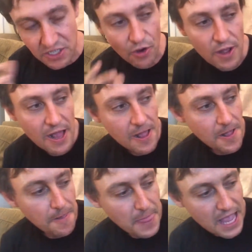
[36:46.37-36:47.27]
So
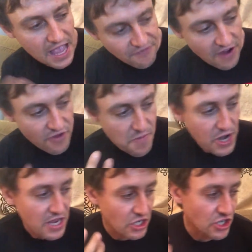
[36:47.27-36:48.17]
if
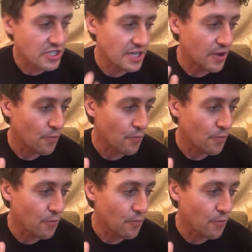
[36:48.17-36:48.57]
everybody could just